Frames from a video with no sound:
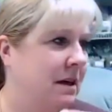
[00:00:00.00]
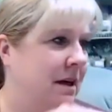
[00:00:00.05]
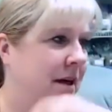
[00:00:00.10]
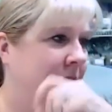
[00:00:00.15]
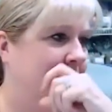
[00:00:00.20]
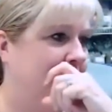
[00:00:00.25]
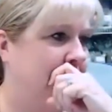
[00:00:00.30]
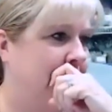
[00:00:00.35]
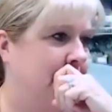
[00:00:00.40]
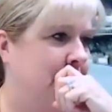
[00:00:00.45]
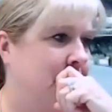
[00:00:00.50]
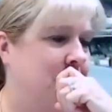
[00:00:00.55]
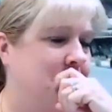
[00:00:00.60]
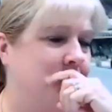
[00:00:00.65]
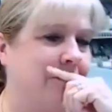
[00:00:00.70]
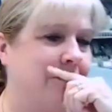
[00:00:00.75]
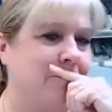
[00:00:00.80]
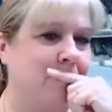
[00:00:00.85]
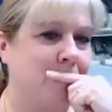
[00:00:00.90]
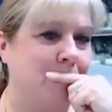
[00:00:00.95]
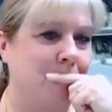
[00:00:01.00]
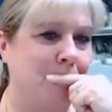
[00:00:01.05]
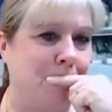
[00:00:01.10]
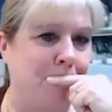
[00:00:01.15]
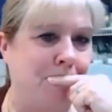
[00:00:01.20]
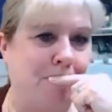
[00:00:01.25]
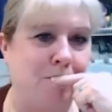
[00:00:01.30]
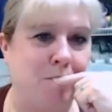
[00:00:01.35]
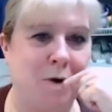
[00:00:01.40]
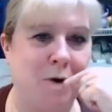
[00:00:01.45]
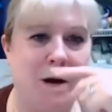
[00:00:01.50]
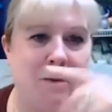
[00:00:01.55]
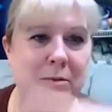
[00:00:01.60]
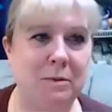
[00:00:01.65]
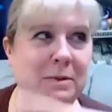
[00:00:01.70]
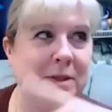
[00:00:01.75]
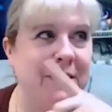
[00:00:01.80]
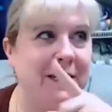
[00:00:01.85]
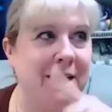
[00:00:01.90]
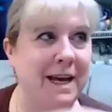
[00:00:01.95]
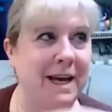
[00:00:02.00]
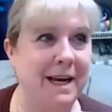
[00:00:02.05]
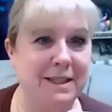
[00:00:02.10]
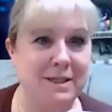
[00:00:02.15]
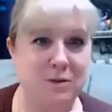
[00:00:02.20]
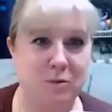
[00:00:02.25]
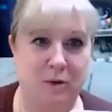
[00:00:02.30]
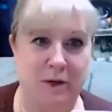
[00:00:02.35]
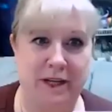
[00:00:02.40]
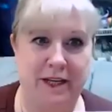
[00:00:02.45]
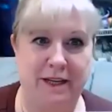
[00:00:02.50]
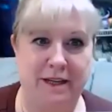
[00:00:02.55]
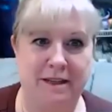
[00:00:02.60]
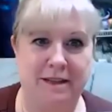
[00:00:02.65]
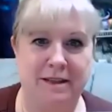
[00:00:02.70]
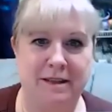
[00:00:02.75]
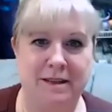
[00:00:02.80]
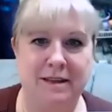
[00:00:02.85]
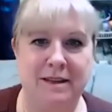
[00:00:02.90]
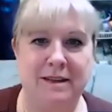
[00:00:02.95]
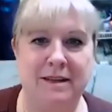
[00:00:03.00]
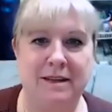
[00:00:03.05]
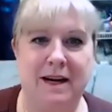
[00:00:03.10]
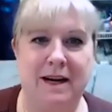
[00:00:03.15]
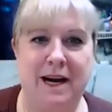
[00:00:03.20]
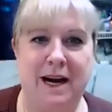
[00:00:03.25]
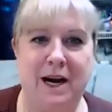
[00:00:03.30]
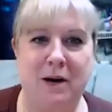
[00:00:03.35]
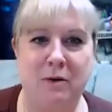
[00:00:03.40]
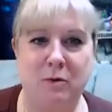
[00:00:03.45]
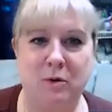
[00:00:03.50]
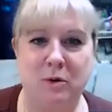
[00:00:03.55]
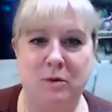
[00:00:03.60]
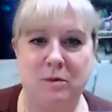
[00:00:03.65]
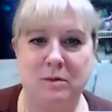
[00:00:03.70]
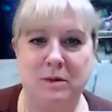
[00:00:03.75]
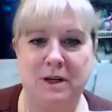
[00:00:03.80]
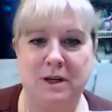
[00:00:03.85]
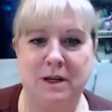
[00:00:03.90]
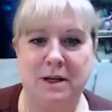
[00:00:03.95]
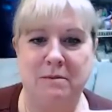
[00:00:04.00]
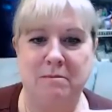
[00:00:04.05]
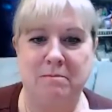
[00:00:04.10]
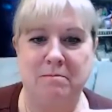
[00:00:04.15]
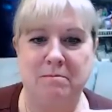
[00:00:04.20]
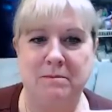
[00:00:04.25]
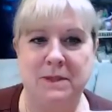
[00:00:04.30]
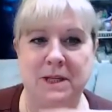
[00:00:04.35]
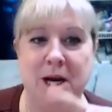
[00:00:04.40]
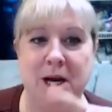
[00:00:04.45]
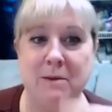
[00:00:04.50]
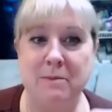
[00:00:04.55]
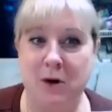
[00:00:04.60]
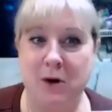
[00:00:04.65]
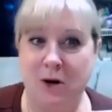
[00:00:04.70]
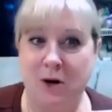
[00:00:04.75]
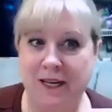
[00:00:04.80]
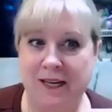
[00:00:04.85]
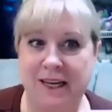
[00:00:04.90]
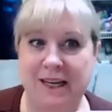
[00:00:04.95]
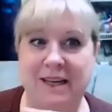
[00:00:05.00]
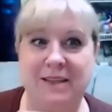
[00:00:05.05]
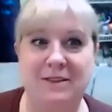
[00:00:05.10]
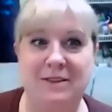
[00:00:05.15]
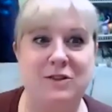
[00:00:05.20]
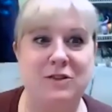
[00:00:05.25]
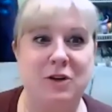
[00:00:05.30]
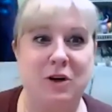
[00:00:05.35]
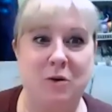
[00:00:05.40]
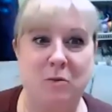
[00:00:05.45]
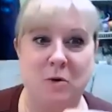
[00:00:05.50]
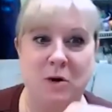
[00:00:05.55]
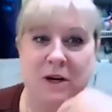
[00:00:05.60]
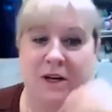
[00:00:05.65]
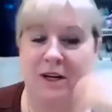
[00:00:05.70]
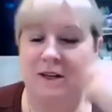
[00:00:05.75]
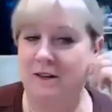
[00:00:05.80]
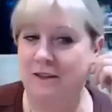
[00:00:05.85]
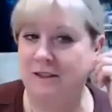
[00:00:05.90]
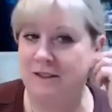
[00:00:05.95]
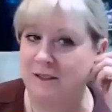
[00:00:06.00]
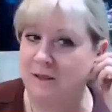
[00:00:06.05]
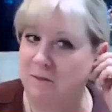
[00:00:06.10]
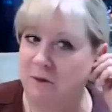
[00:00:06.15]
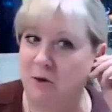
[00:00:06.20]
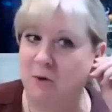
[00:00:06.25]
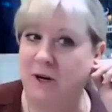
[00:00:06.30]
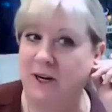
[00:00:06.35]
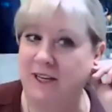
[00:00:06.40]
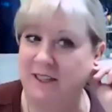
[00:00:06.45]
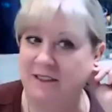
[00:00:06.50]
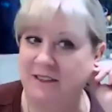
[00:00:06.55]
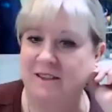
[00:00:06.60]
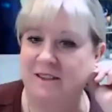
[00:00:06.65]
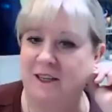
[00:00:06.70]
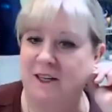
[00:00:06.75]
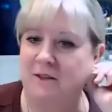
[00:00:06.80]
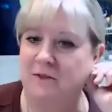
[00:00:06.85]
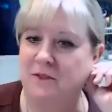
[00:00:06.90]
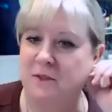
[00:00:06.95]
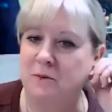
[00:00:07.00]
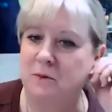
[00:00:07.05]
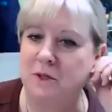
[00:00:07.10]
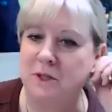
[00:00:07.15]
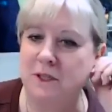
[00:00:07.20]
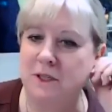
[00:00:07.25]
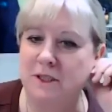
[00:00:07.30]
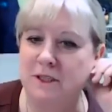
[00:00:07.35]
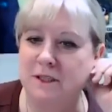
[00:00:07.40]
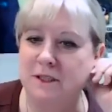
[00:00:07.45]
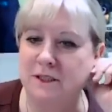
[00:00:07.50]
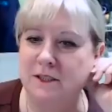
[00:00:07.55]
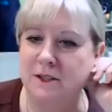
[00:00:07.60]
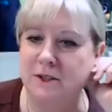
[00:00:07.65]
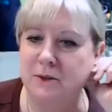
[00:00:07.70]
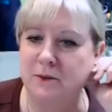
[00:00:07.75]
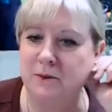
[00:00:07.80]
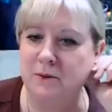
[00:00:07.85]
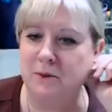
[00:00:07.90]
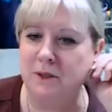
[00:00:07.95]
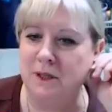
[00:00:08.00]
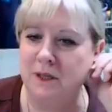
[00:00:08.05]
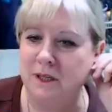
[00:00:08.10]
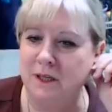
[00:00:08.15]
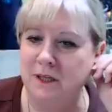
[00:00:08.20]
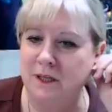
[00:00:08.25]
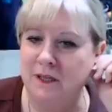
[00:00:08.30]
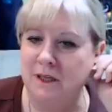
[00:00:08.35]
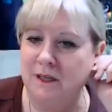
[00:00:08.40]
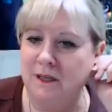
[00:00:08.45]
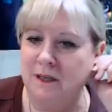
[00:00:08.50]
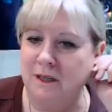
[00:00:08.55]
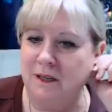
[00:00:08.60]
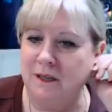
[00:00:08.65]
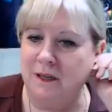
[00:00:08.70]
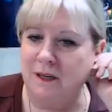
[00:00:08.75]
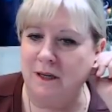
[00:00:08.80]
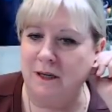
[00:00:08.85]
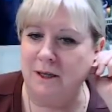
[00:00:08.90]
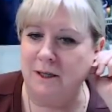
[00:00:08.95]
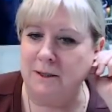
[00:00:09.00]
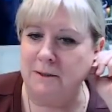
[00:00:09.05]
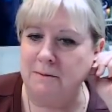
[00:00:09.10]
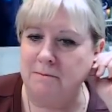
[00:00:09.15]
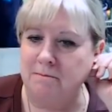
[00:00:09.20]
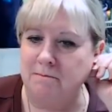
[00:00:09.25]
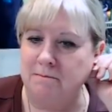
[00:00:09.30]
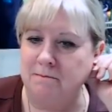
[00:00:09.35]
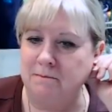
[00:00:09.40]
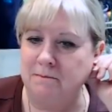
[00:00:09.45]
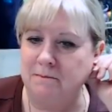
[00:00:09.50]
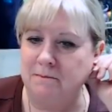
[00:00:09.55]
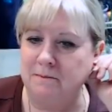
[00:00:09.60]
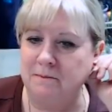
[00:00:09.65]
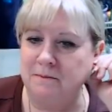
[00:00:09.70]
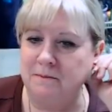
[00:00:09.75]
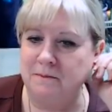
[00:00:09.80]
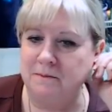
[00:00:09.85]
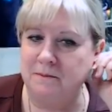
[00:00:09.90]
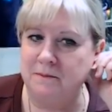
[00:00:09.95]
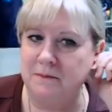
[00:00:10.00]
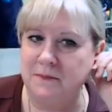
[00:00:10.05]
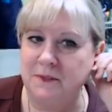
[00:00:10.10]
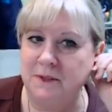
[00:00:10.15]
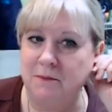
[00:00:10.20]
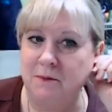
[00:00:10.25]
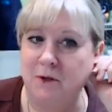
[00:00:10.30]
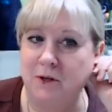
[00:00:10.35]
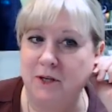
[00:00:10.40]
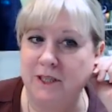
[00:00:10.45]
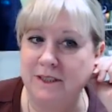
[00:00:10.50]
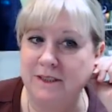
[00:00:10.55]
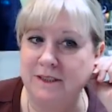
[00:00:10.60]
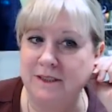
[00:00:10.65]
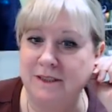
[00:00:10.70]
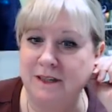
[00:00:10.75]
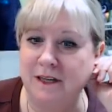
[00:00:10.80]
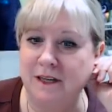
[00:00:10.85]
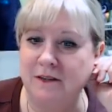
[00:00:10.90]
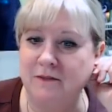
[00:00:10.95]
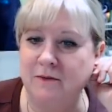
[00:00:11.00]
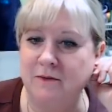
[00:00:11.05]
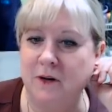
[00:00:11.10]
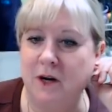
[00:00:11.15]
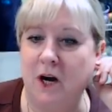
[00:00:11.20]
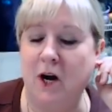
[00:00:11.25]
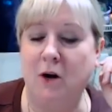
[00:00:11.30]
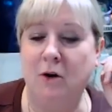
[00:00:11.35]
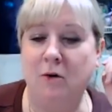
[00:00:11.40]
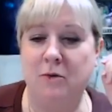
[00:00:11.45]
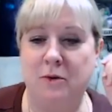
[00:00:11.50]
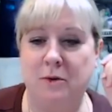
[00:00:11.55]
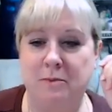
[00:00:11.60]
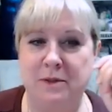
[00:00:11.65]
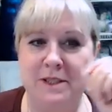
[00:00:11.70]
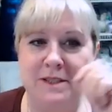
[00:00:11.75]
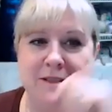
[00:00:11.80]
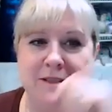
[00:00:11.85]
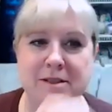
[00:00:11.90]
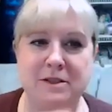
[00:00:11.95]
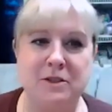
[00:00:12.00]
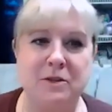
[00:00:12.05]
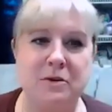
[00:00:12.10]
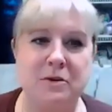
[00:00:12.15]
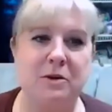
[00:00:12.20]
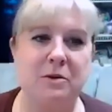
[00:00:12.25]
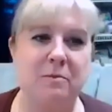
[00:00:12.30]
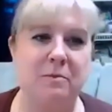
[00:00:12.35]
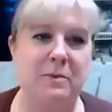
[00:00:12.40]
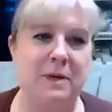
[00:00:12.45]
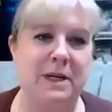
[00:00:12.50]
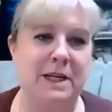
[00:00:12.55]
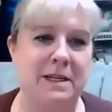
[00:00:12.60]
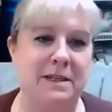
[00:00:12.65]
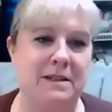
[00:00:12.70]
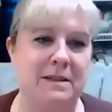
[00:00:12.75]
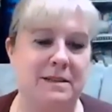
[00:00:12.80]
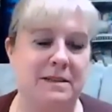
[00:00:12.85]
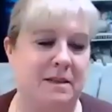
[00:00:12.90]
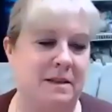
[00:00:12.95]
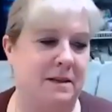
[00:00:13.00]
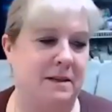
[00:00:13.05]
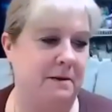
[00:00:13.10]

and probably next week I will come on and start working on some Cricut stuff. So we're going to do some Cricut stuff. Oh, the business group meets